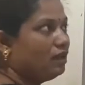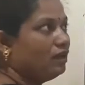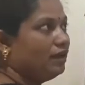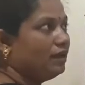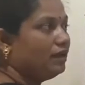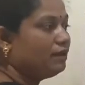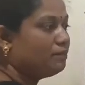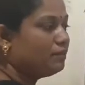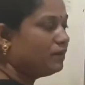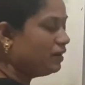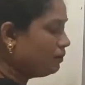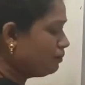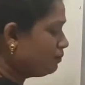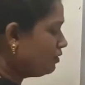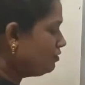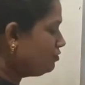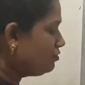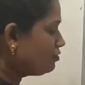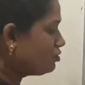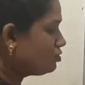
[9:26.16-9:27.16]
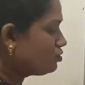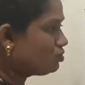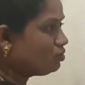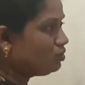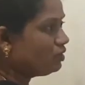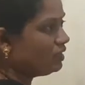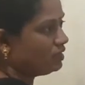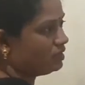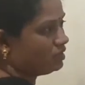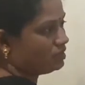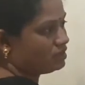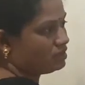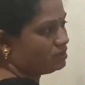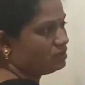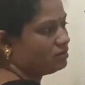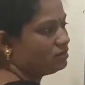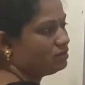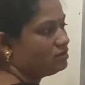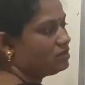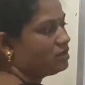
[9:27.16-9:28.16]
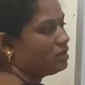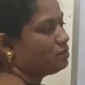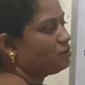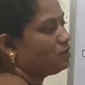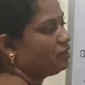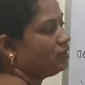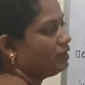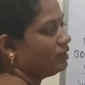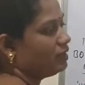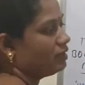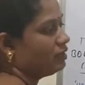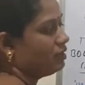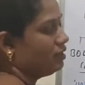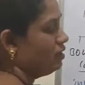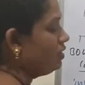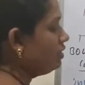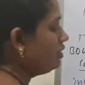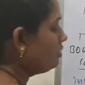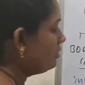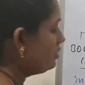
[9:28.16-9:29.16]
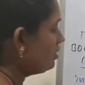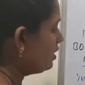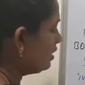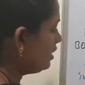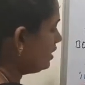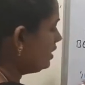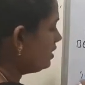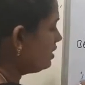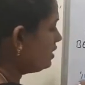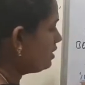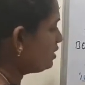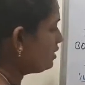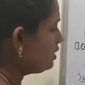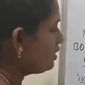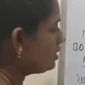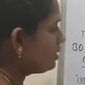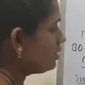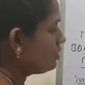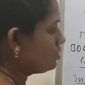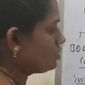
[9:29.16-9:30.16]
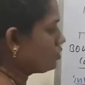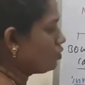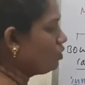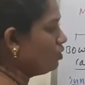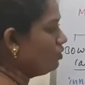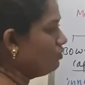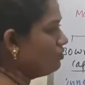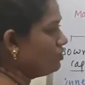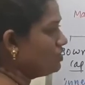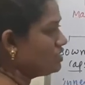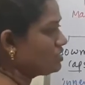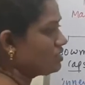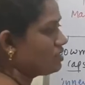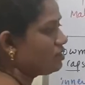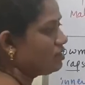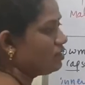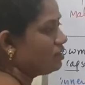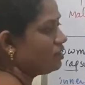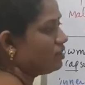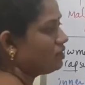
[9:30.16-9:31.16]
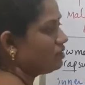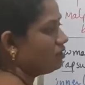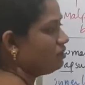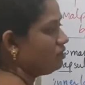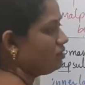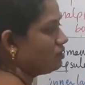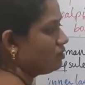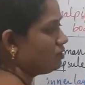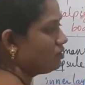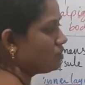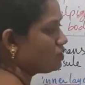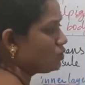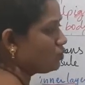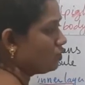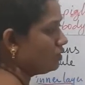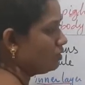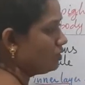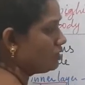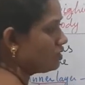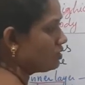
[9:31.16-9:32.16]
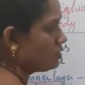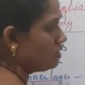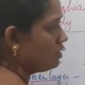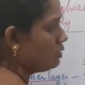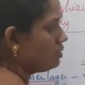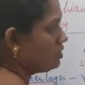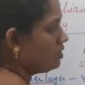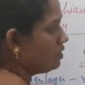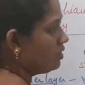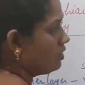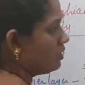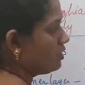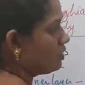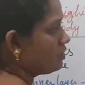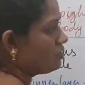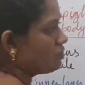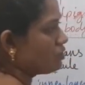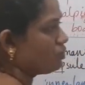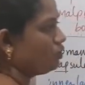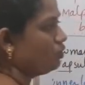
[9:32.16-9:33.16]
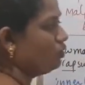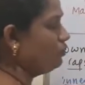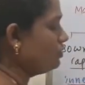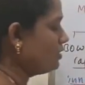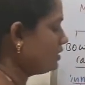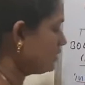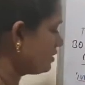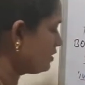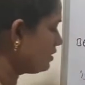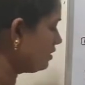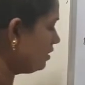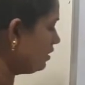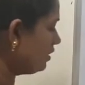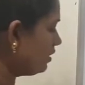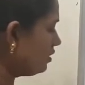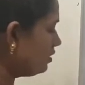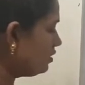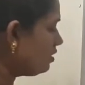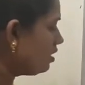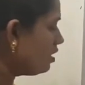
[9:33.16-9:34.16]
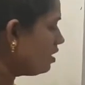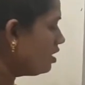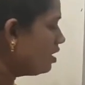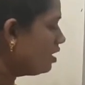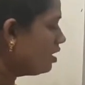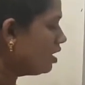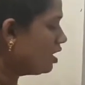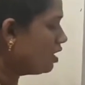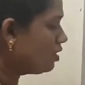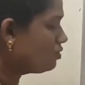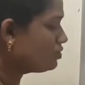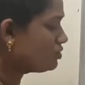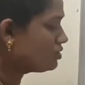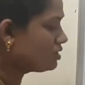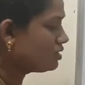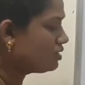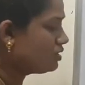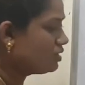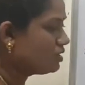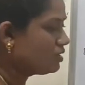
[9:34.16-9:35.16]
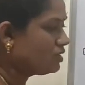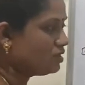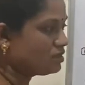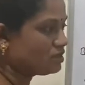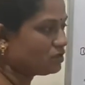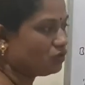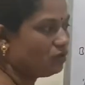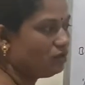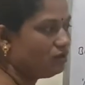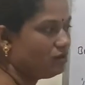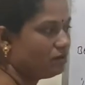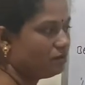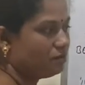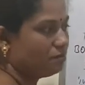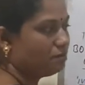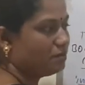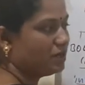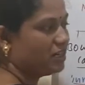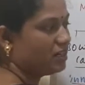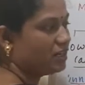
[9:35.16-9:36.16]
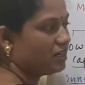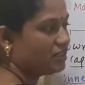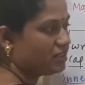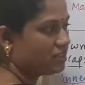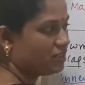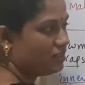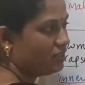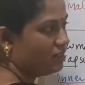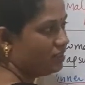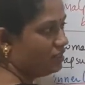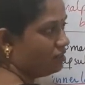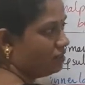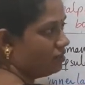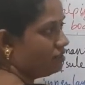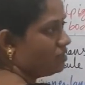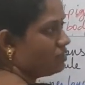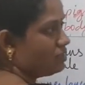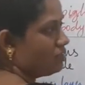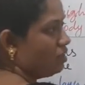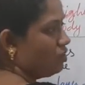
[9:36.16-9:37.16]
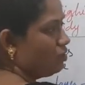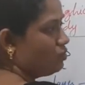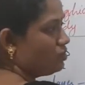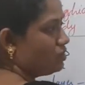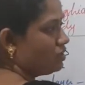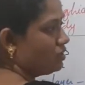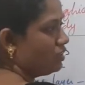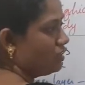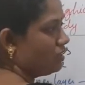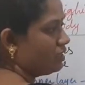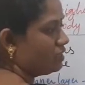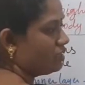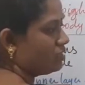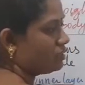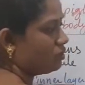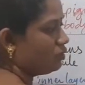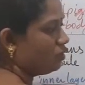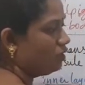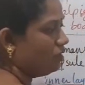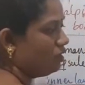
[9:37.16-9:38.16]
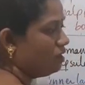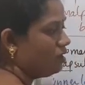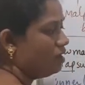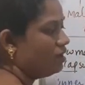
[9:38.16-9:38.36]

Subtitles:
It made up of 2 layers, double layer. The inner layer is called visceral layer. This inner layer is called visceral layer. Outer layer is called parietal layer. This outer layer is called